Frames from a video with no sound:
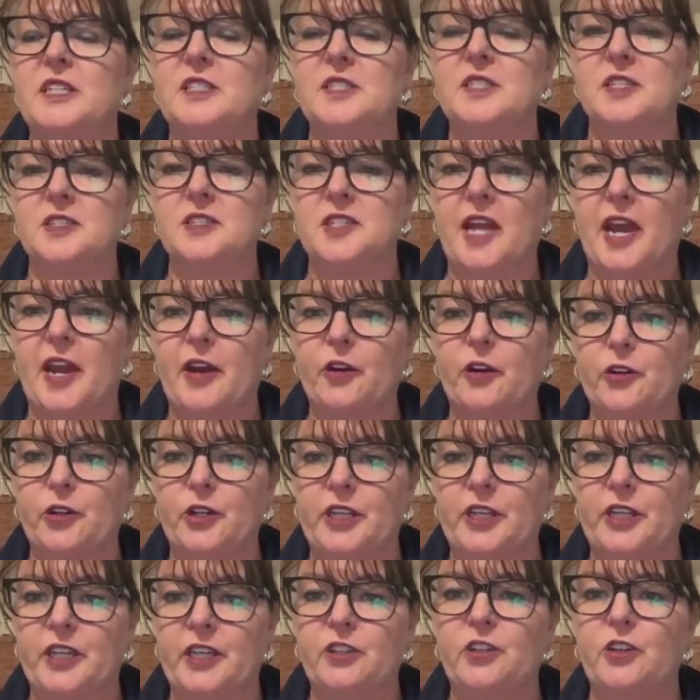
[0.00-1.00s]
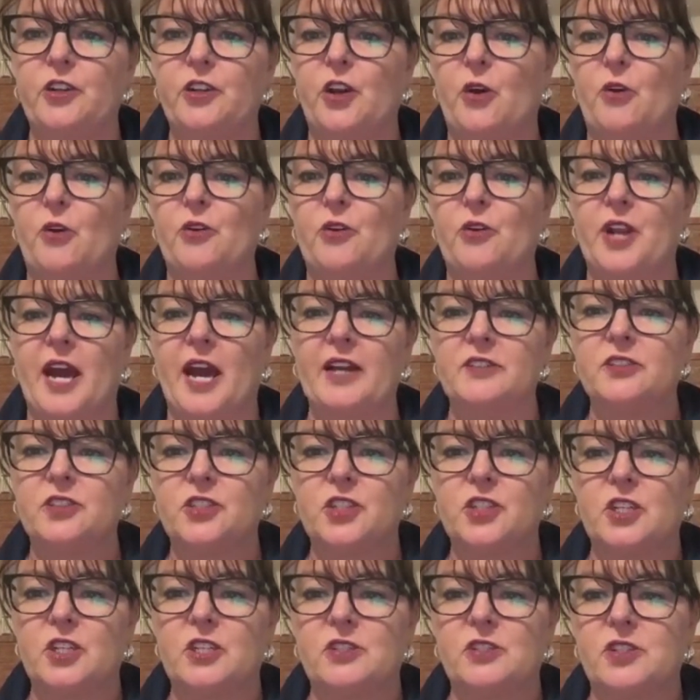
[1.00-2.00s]
its entirety, not
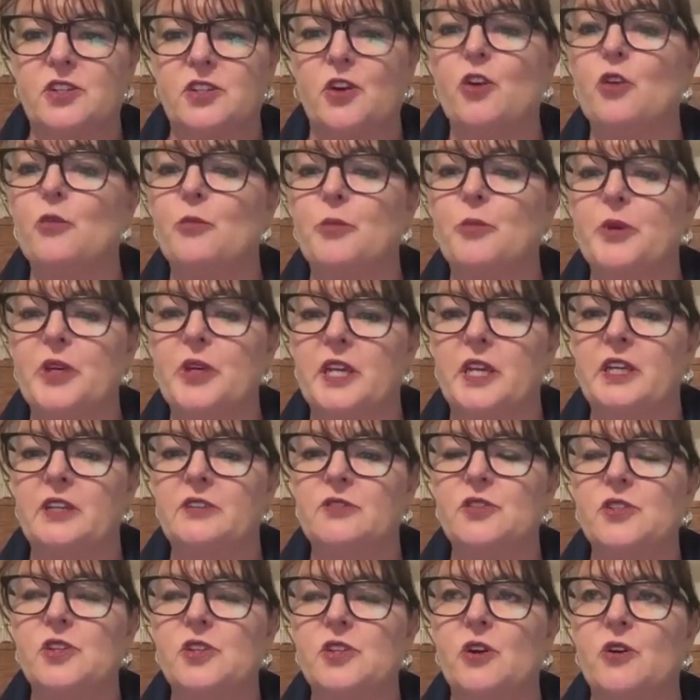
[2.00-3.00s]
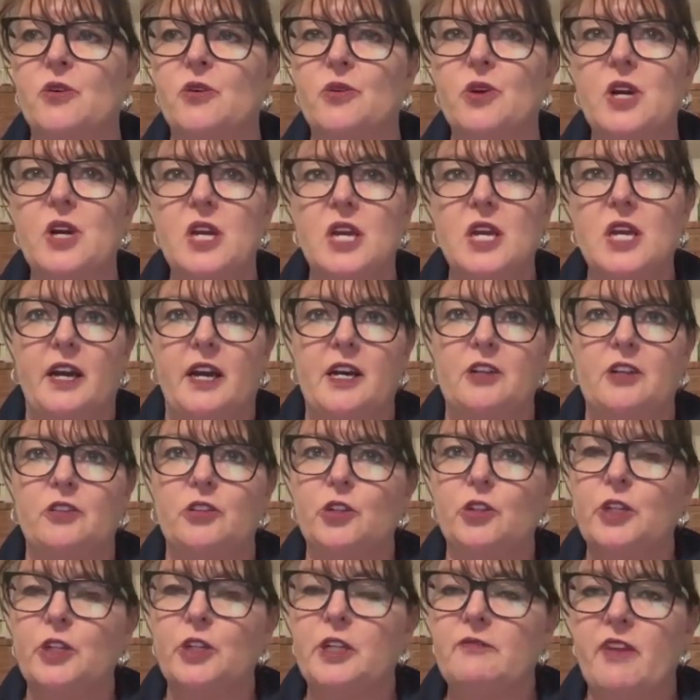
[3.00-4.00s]
just OB. So
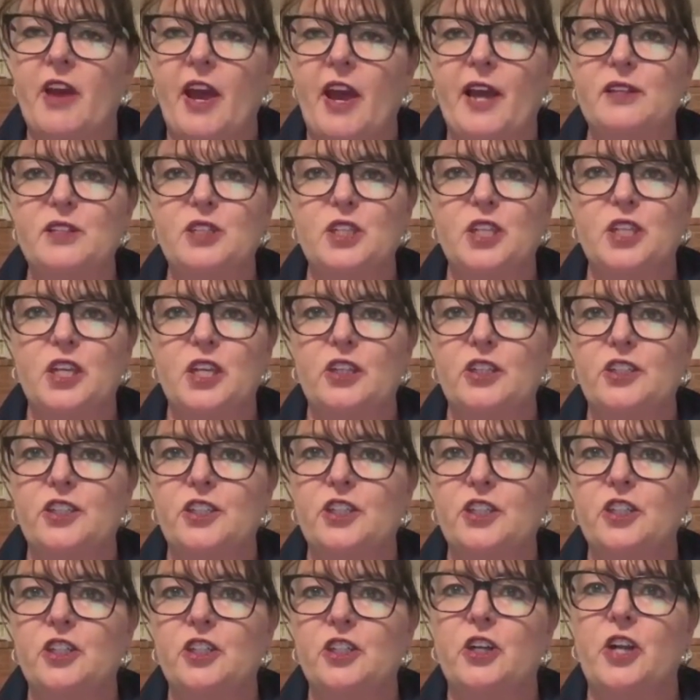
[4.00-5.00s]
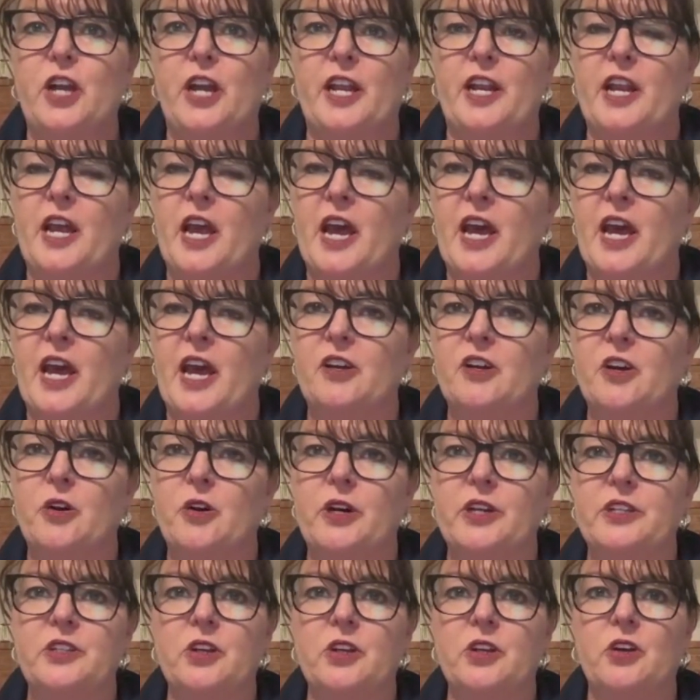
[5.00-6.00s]
learning vascular and
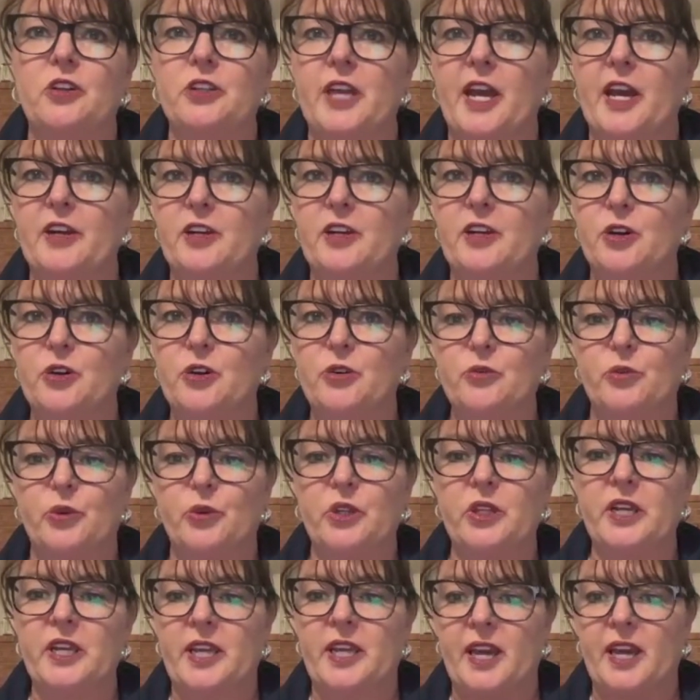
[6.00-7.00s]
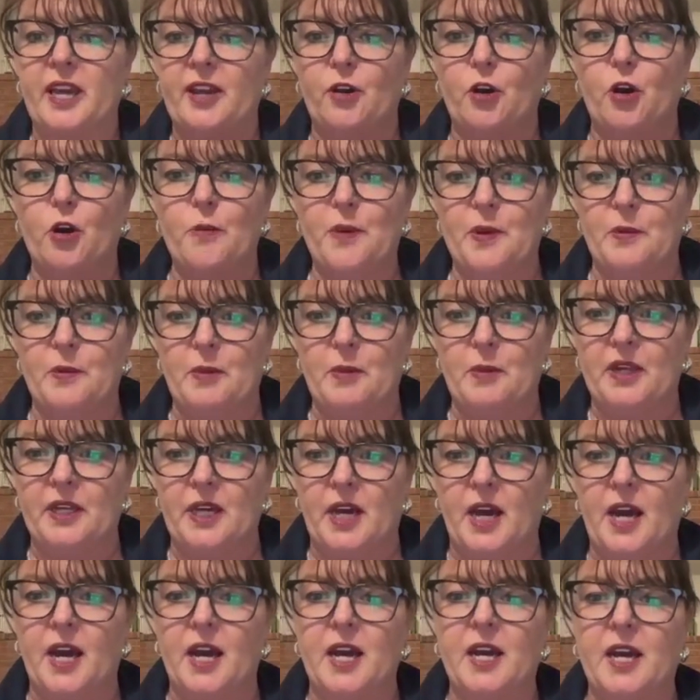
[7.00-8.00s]
adult echo really kind of opened my
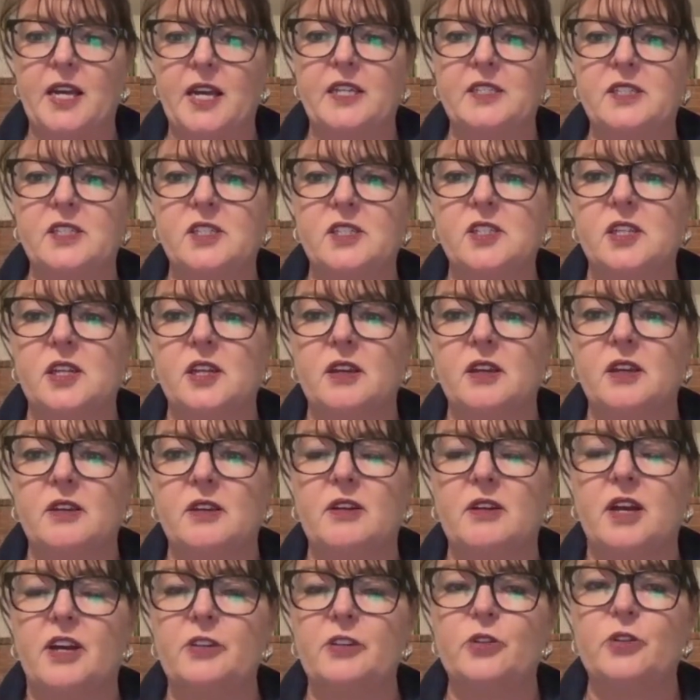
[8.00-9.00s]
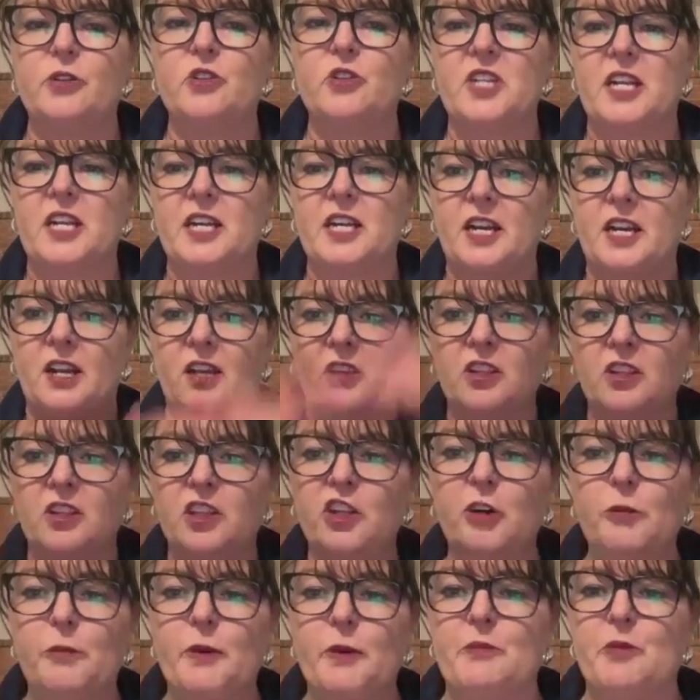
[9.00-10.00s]
eyes to understanding a
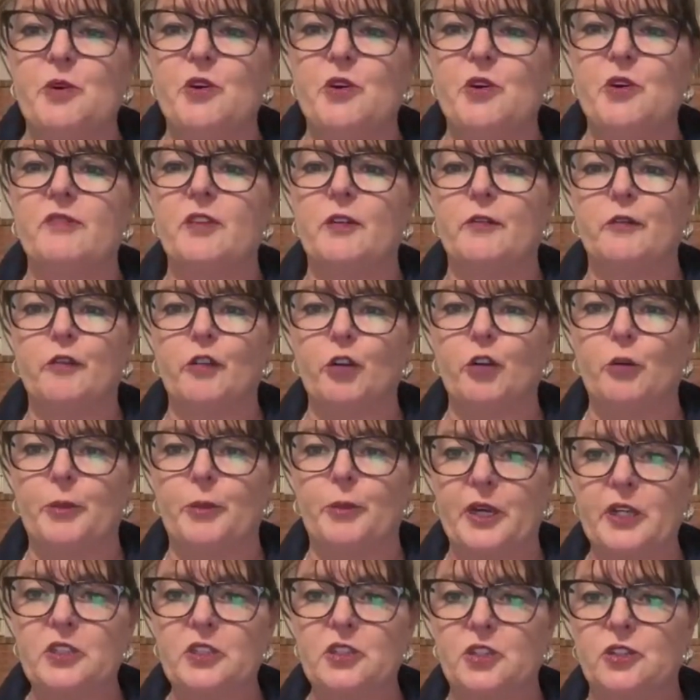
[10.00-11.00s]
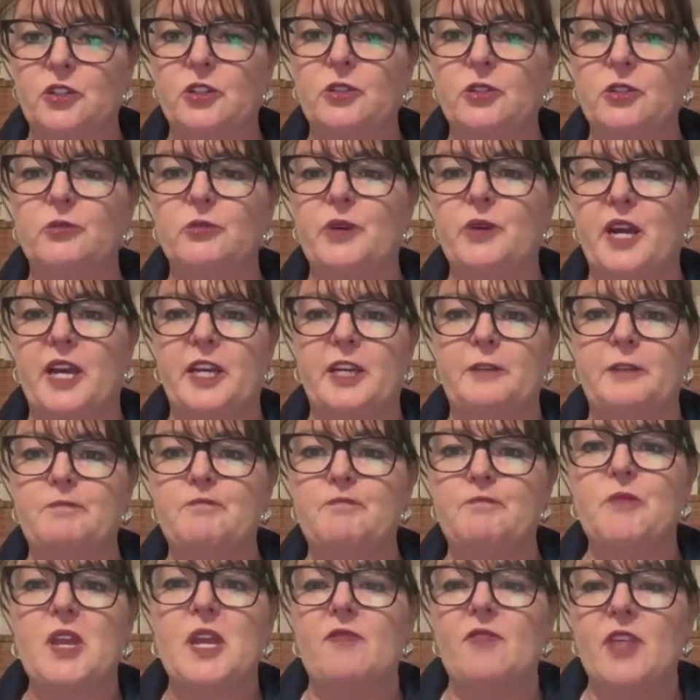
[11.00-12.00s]
little bit more of the full picture, right?
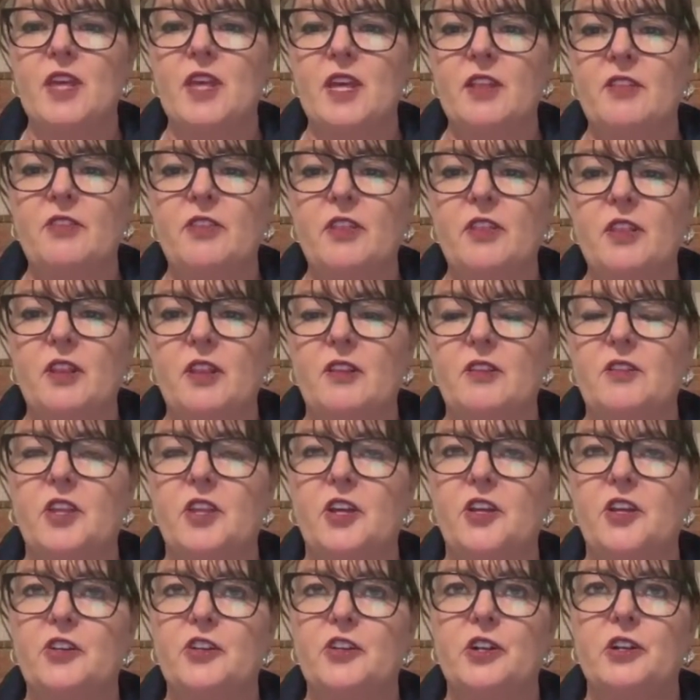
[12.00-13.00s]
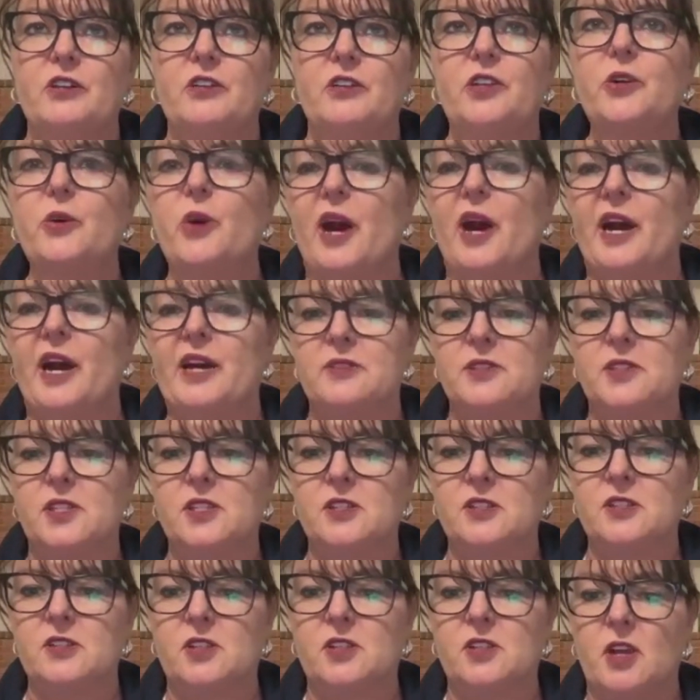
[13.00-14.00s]
And then the
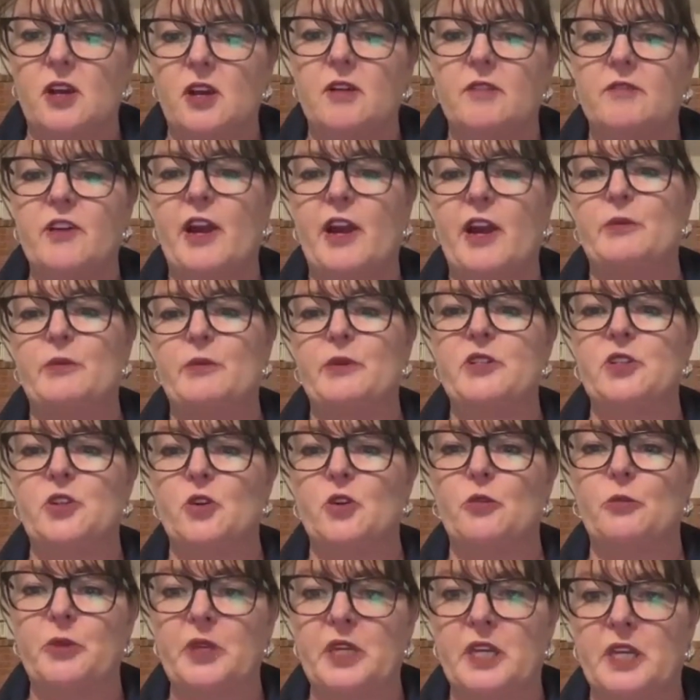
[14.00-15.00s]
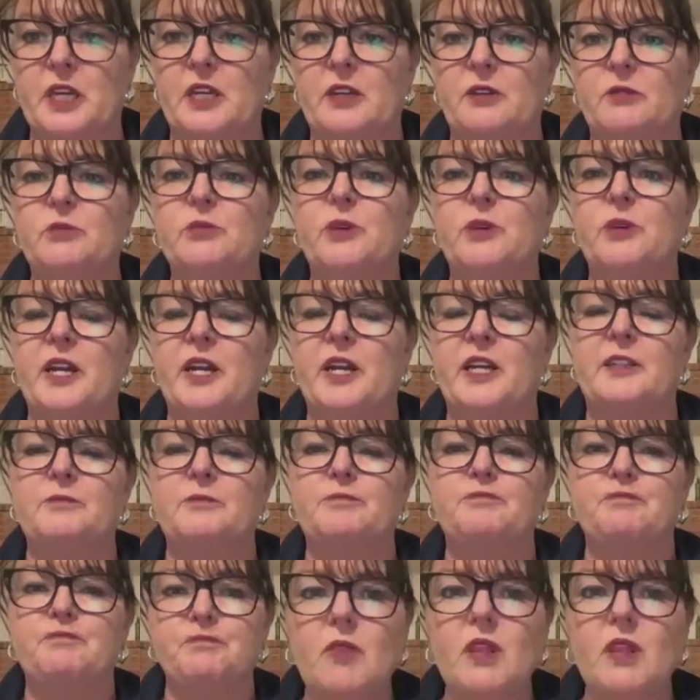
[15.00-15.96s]
nuances of high risk OB, right?